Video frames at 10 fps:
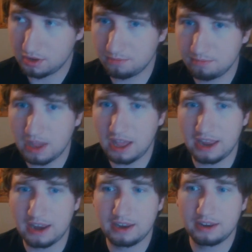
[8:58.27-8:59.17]

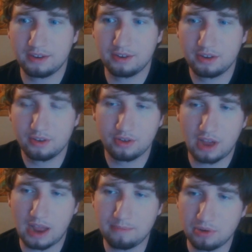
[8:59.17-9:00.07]
But
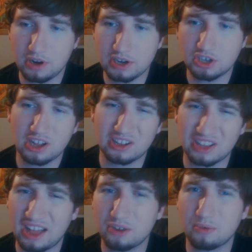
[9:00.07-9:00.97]
I'm pretty sure
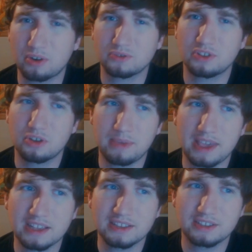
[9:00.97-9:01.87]
Elgato works with
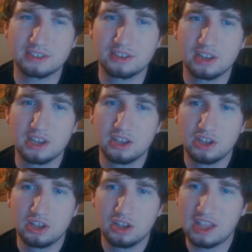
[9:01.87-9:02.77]
OBS.
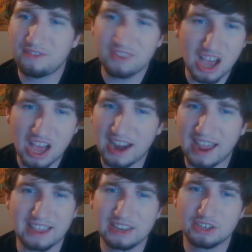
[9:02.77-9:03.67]
If not,
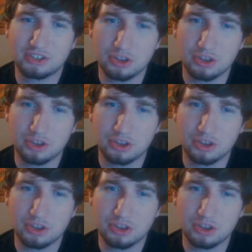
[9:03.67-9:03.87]
I could just